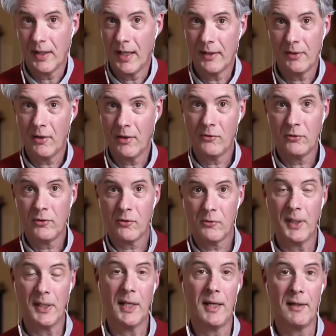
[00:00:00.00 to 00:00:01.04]
That doesn't just
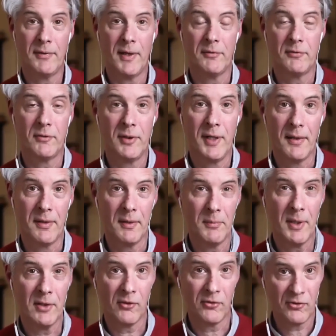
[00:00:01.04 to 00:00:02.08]
mean life after death. It
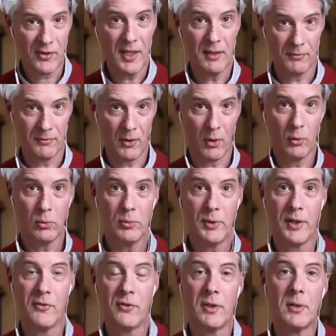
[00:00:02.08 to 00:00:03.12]
means a state of
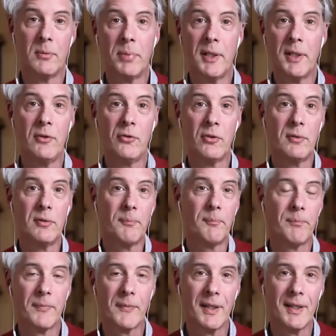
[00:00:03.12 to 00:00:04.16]
wholeness and completion.
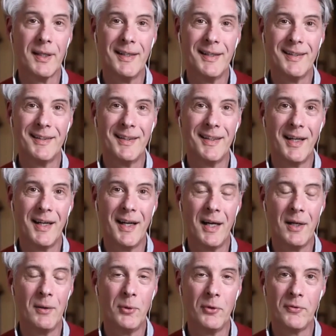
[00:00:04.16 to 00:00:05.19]
And
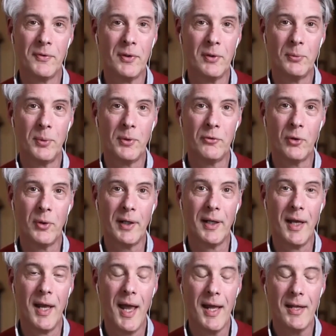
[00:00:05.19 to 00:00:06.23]
I was filled with joy
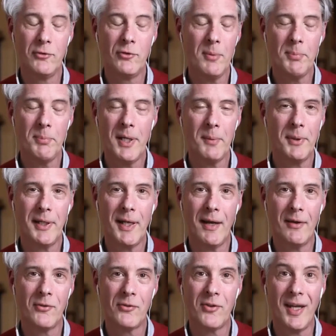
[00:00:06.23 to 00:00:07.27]
and jumping up and
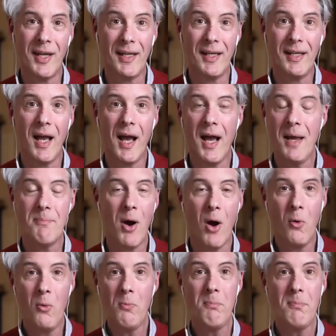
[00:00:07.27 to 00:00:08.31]
down saying, I'm
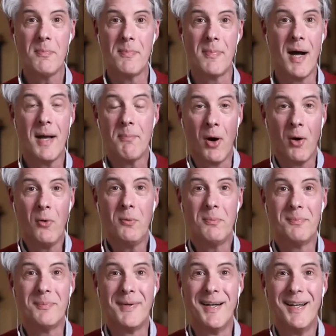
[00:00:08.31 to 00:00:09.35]
home, I'm
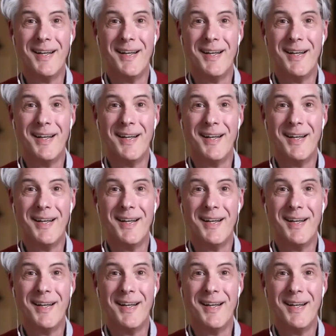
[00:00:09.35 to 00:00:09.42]
home.